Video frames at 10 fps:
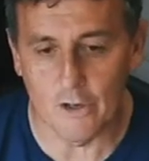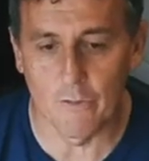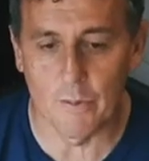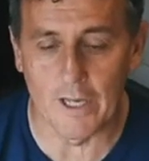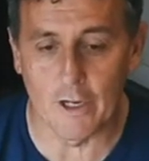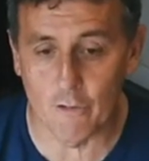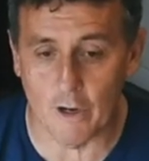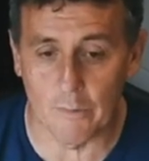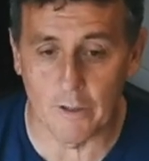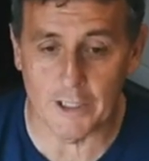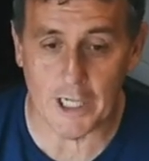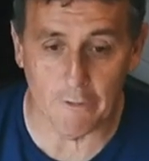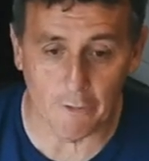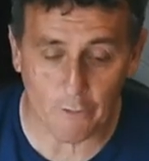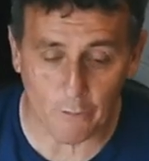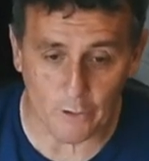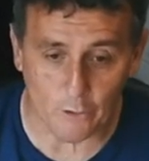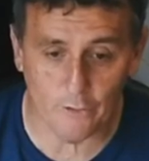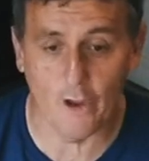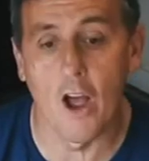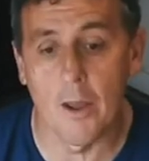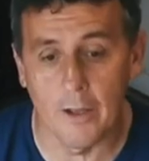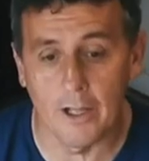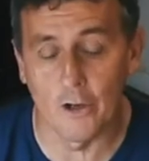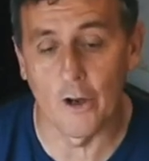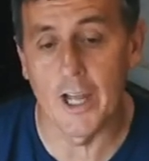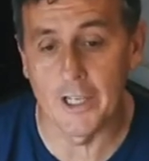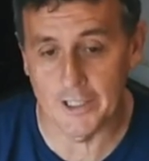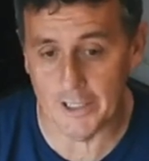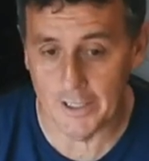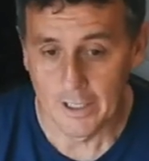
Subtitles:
Tim, you have been incredibly generous with your time and your